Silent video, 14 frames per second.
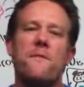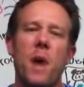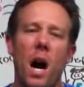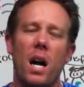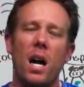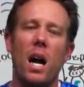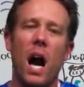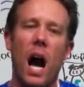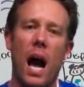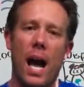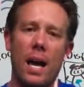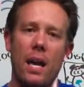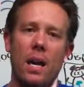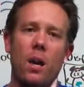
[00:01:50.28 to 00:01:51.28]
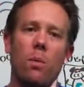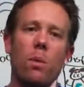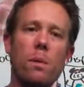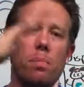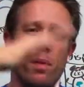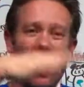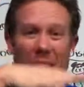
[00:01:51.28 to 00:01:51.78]
fungi,
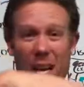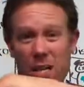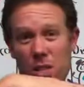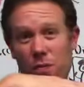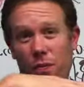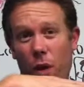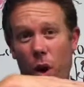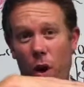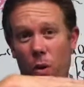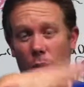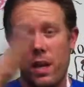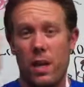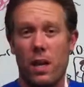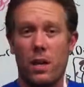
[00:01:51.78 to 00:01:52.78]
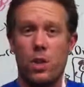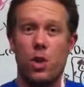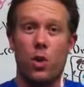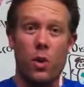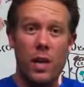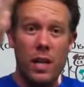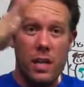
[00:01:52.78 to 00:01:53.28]
when
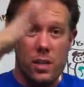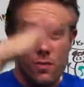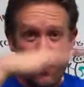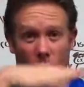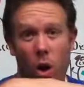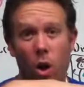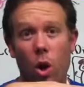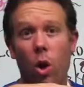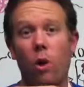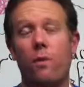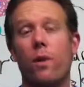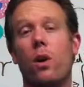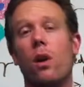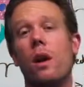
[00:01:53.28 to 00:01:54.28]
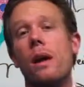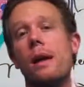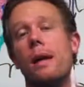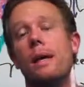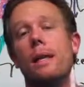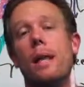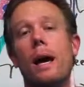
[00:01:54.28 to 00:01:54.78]
trees fall over,
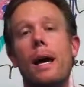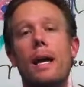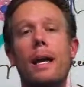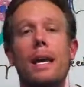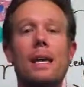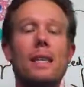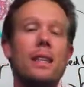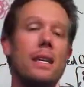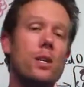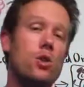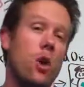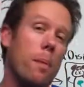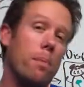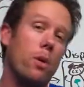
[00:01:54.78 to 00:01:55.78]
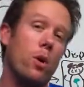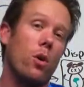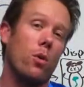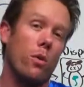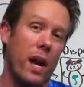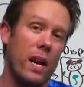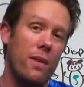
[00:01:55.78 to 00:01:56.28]
like in the
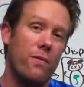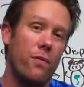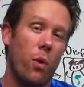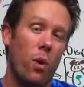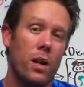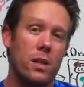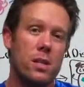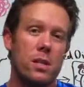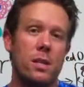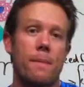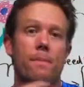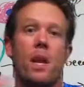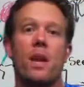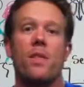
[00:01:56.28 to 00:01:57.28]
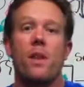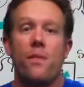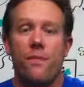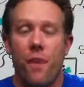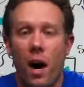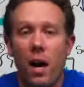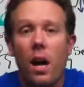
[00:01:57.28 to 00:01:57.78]
tropical rainforest, the
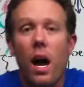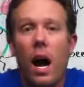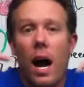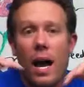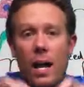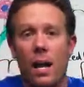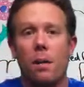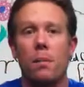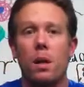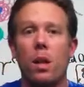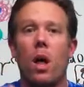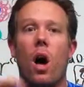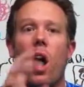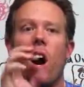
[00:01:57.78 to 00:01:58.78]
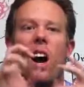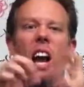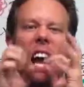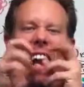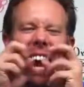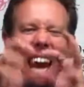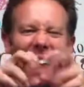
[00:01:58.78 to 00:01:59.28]
fungi come along
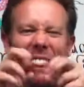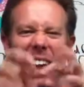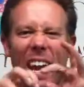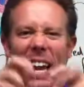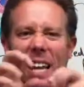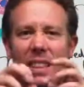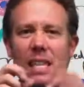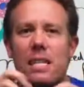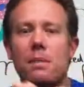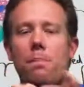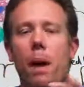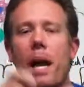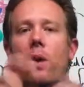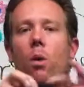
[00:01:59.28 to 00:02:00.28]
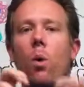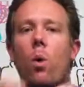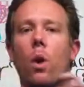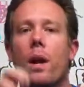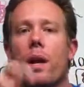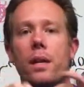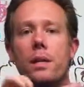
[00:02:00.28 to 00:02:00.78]
and these
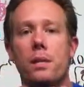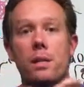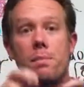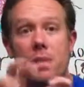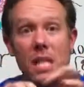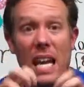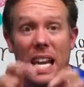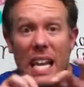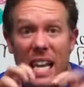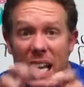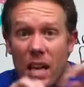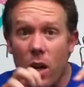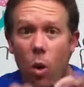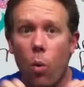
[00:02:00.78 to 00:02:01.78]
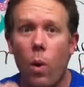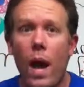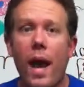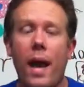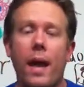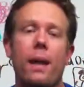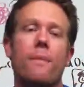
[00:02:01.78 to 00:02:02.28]
microorganisms, they eat
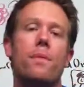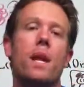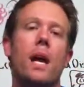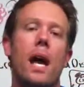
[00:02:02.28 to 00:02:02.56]
away